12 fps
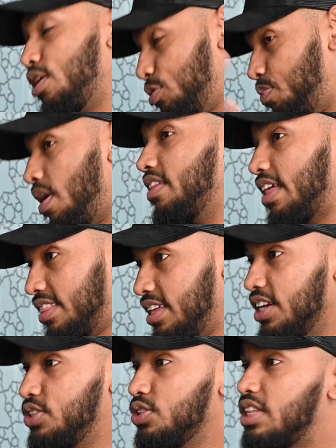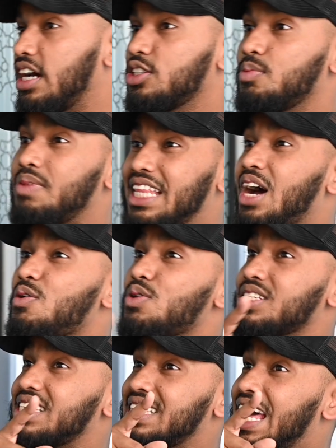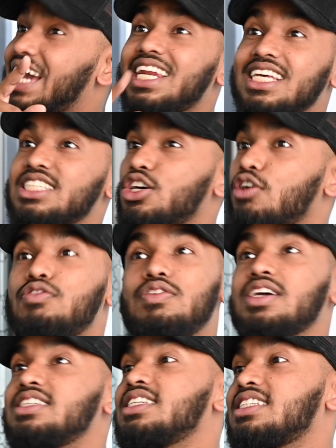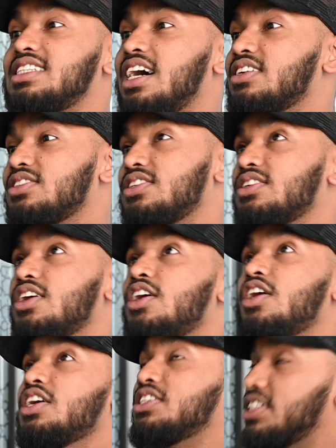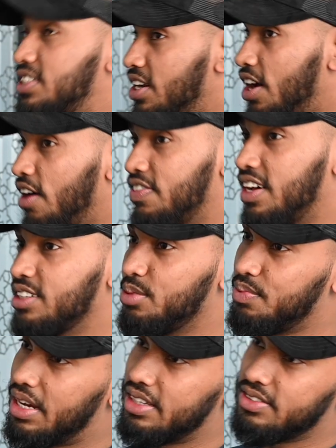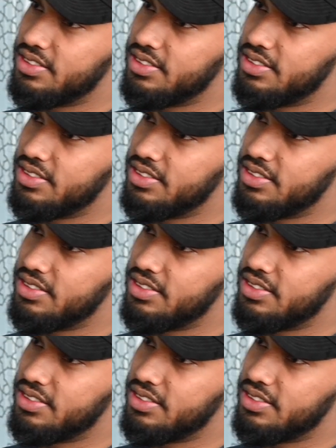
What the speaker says: was part of that 32,000, but that in itself raised £6,500.